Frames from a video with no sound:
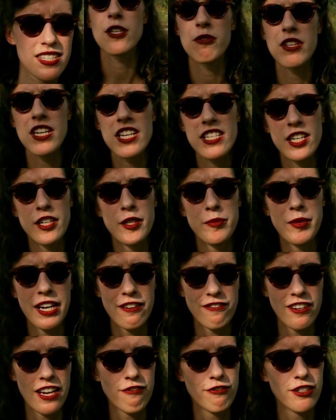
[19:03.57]
So these are my
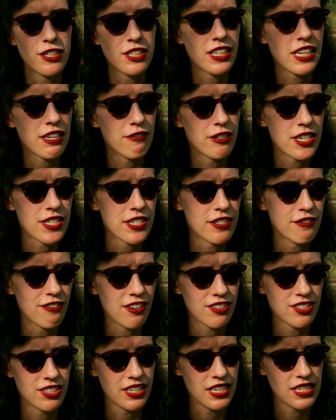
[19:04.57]
favorite eras in
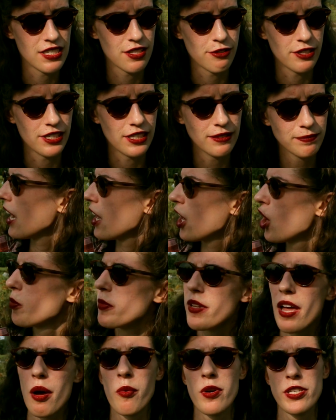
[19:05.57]
fashion history. I hope
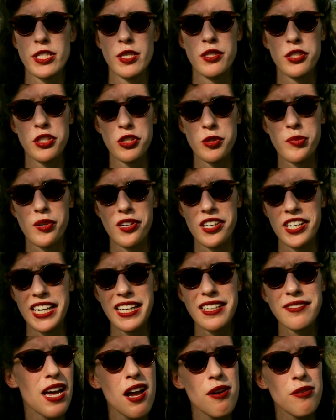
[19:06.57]
that wasn't too
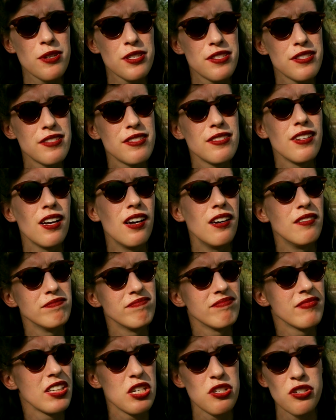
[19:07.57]
boring. I was
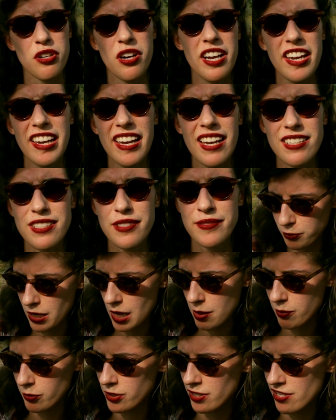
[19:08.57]
enjoying it
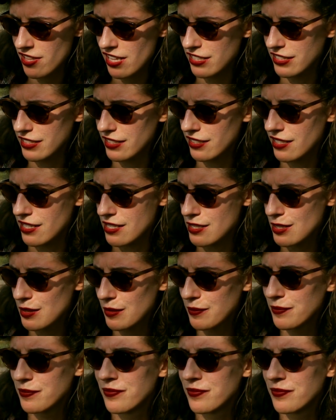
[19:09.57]
way more than this.